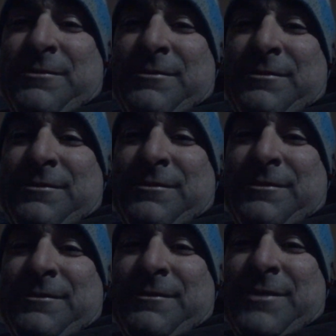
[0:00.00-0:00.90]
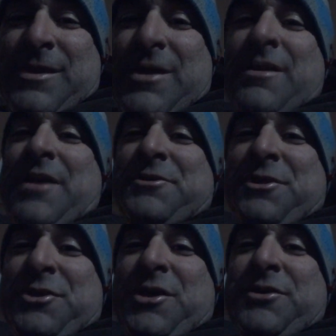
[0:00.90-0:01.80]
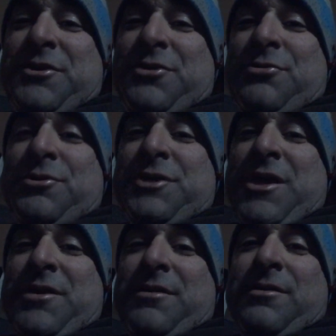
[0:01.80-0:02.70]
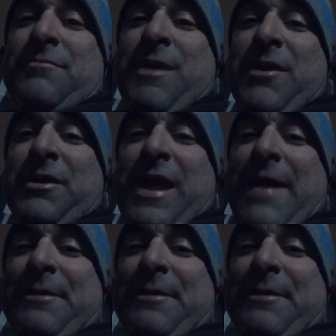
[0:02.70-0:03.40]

That's what I was gonna do, was on the metal cap I just picked up.